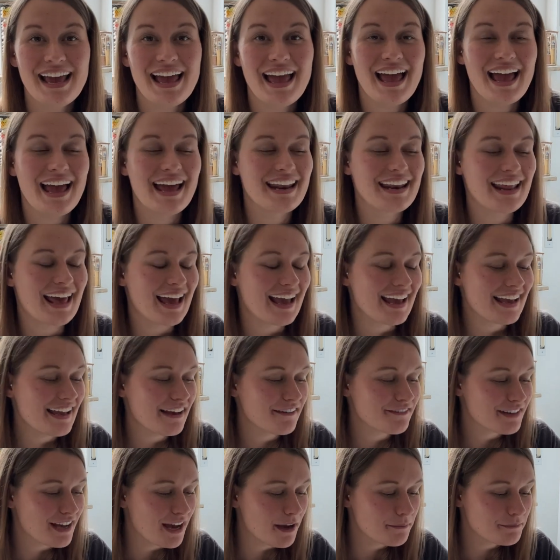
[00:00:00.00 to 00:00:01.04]
And I have
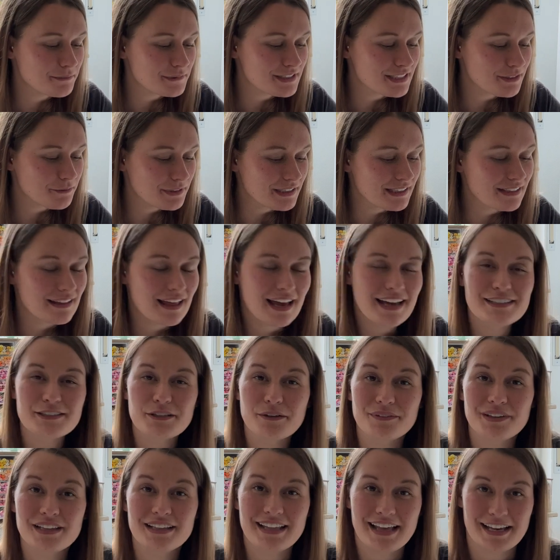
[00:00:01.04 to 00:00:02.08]
come to realize
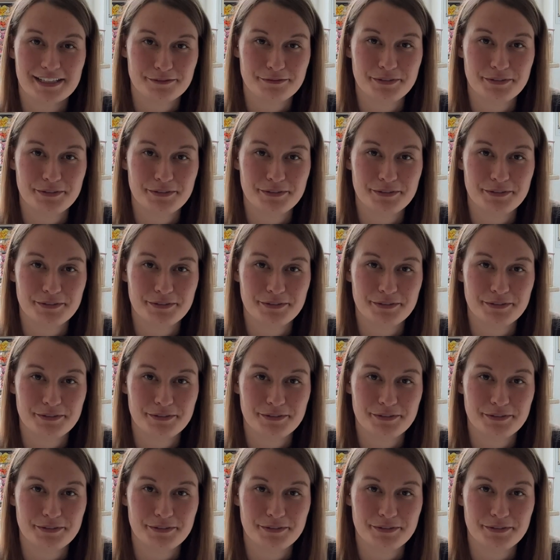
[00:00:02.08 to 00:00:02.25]
over the last